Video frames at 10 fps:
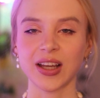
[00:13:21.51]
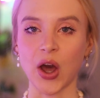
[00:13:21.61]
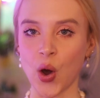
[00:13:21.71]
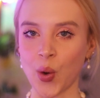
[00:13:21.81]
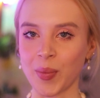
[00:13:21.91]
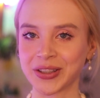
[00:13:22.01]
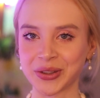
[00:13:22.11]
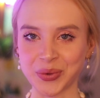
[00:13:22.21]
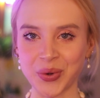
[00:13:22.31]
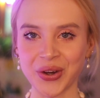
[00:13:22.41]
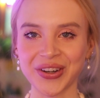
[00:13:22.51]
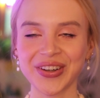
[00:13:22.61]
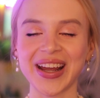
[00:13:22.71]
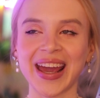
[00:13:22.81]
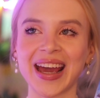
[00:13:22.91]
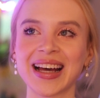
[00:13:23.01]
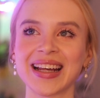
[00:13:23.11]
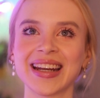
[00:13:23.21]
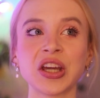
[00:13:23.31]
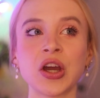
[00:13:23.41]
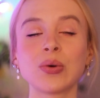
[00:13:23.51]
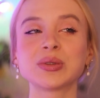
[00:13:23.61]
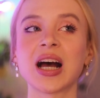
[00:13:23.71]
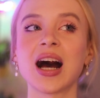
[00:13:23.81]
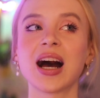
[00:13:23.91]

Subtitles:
home under the water and goes